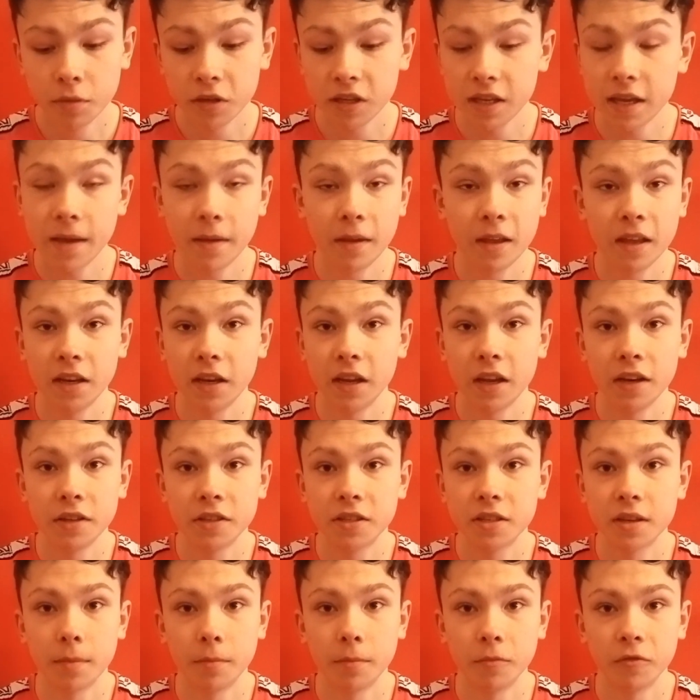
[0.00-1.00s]
But yeah, in, in
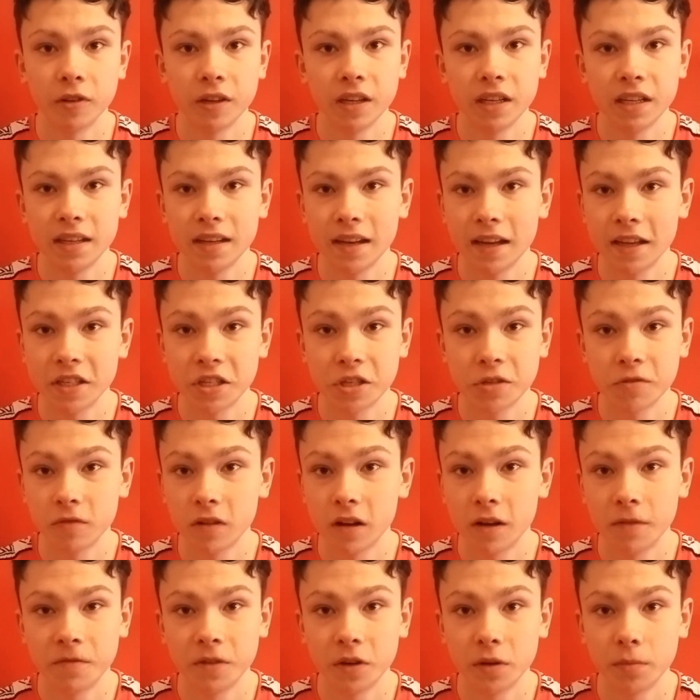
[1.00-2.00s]
summary, Leicester
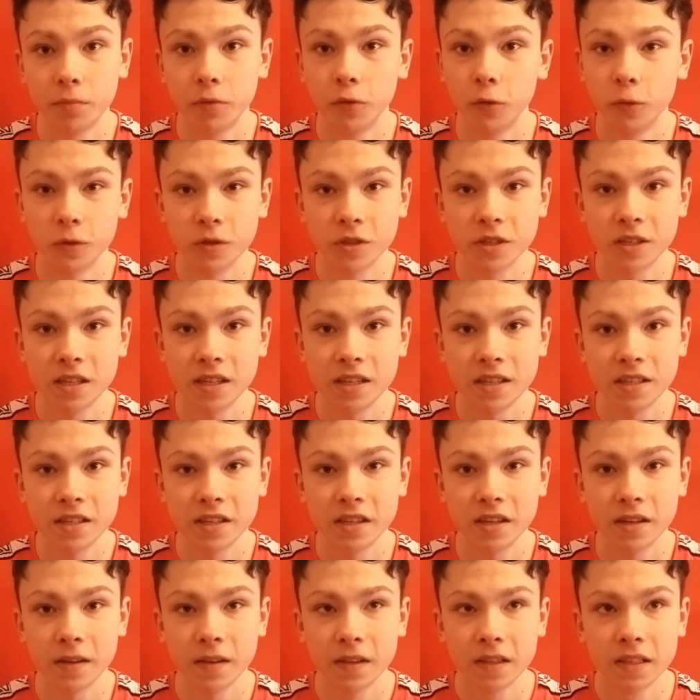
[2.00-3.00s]
are having a poor
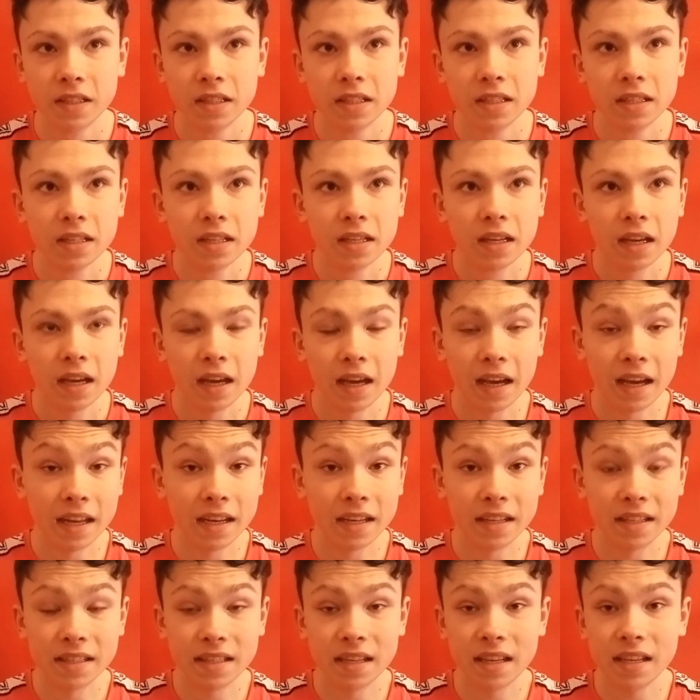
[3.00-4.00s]
season,
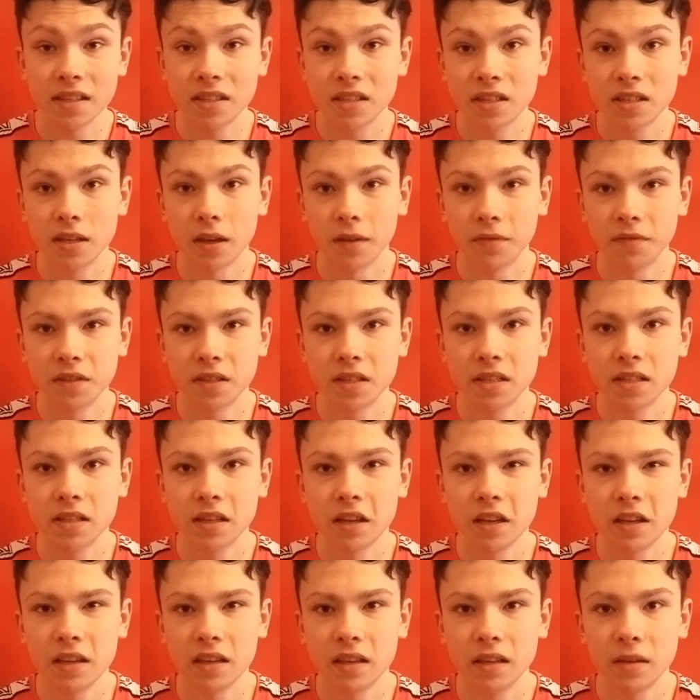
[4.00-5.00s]
and it's tough to
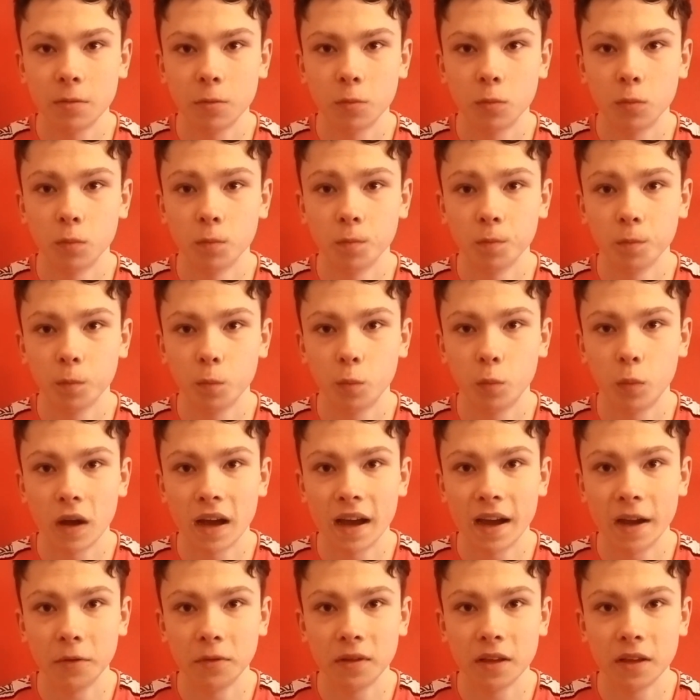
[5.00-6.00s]
see
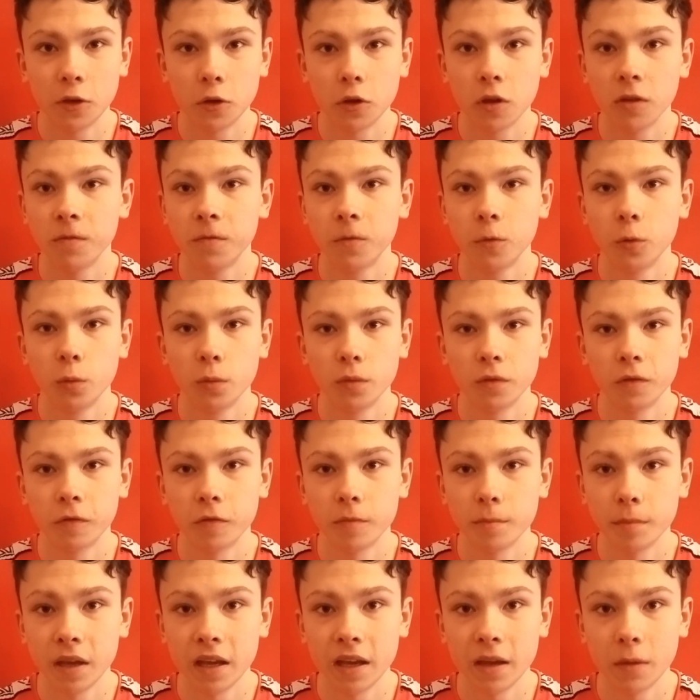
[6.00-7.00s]
how they go forward
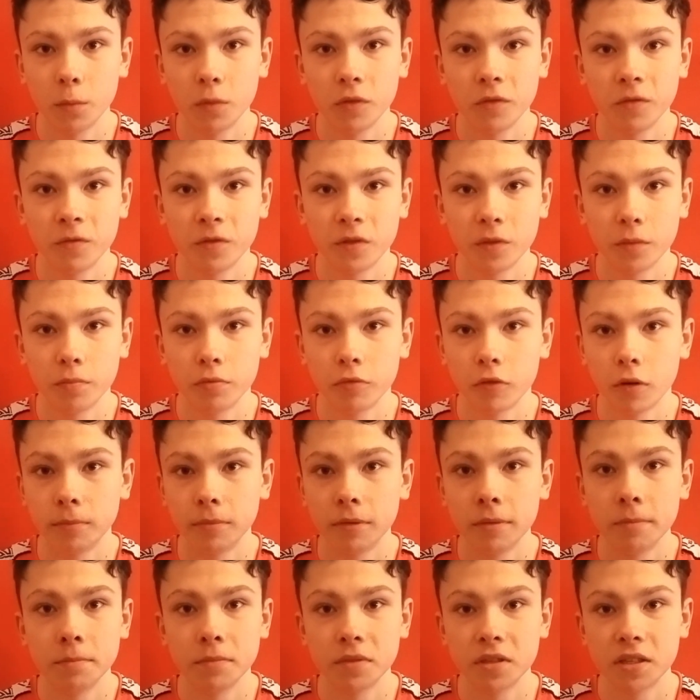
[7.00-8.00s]
from here with the
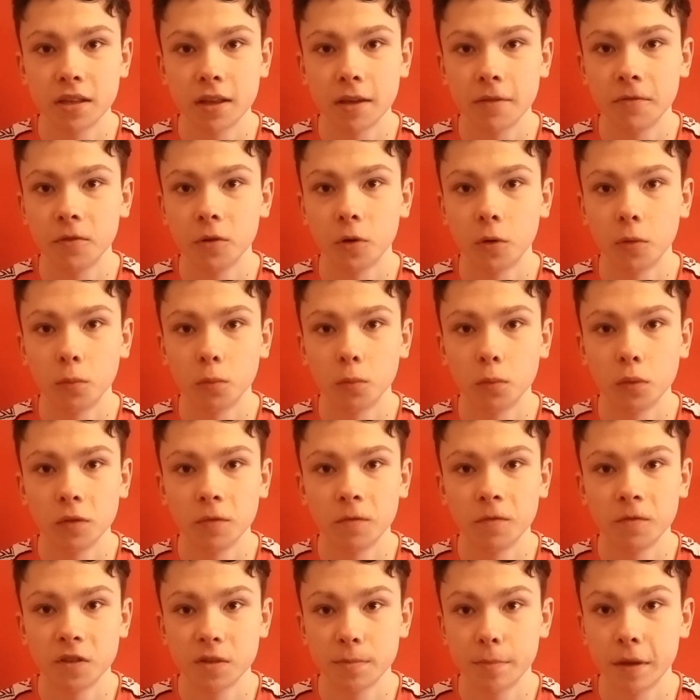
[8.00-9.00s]
problems they've got
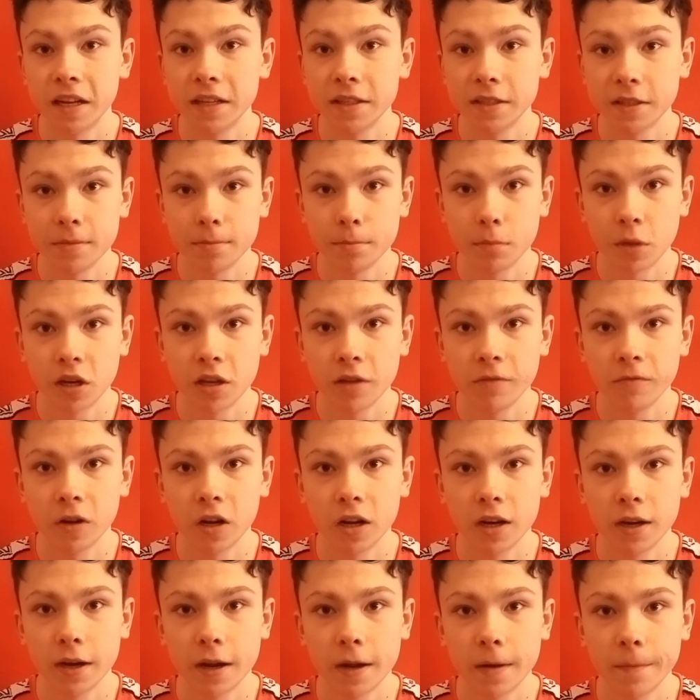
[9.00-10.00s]
with spending money
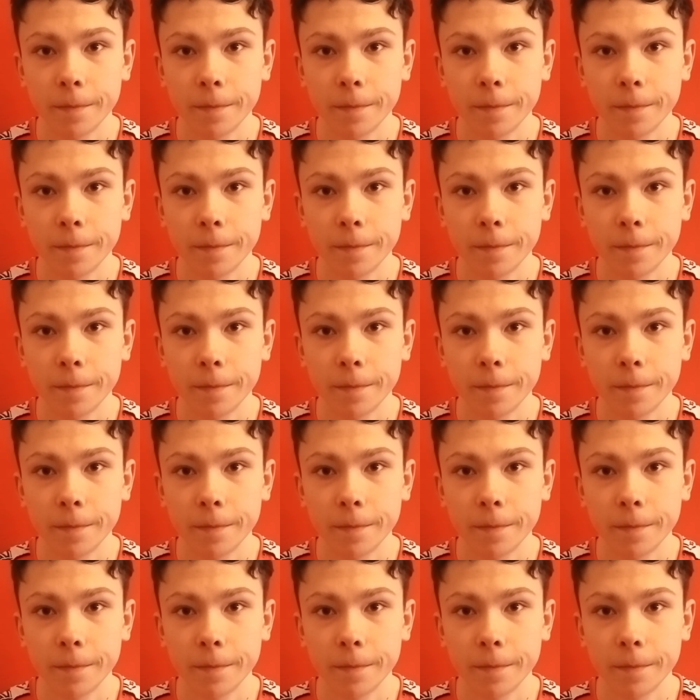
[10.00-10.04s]
right